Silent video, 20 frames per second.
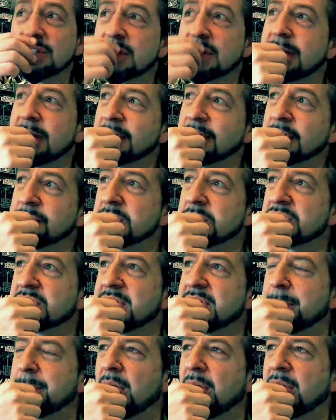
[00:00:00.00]
from the
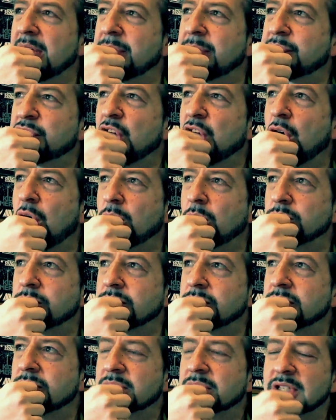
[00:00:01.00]
standpoint of
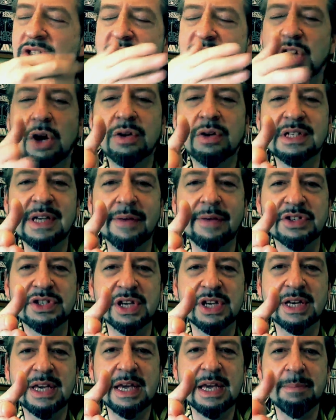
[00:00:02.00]
tone, because tone is obviously a
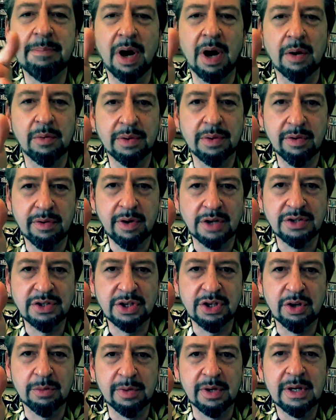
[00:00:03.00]
key part with regard to
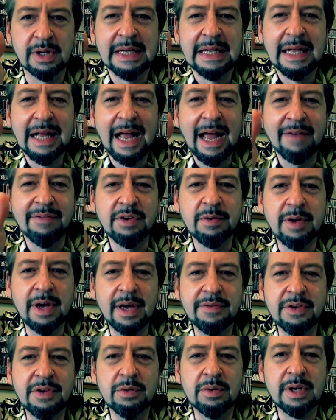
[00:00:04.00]
humor. Have
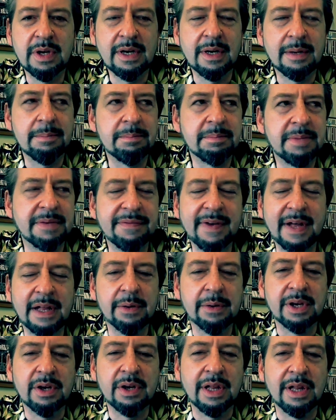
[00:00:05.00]
you been
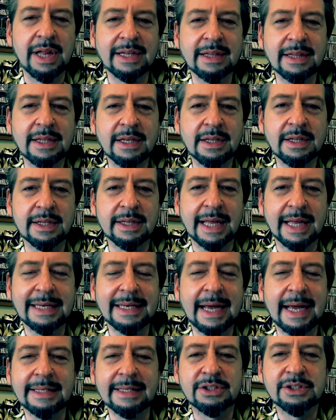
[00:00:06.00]
following it all, like the late
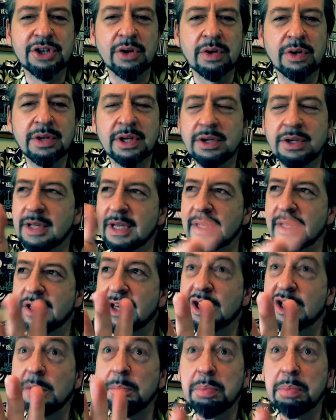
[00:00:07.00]
night show, the
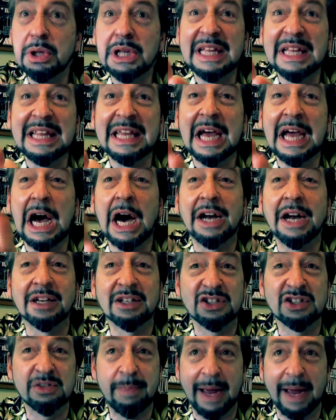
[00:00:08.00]
completely
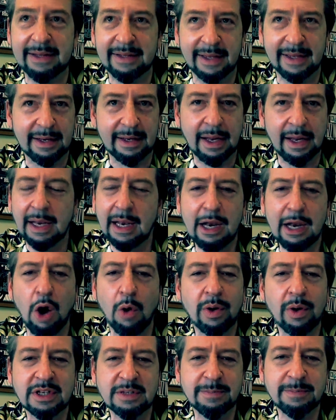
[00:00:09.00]
unexpected, no
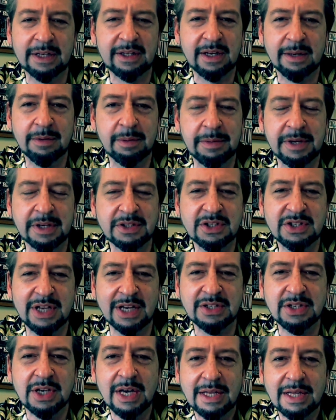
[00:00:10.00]
one expected him to be a
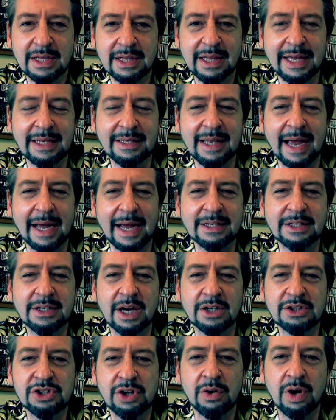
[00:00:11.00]
success, the late night
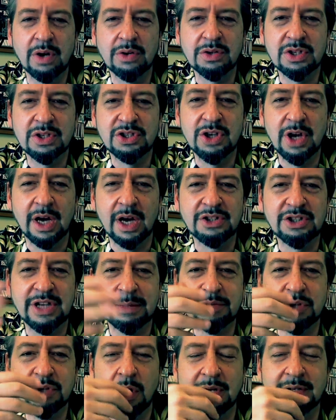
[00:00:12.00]
show host, James
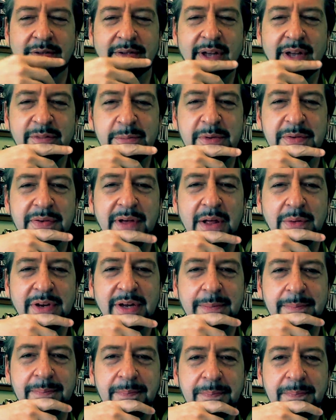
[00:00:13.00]
Corden? Have you been following him?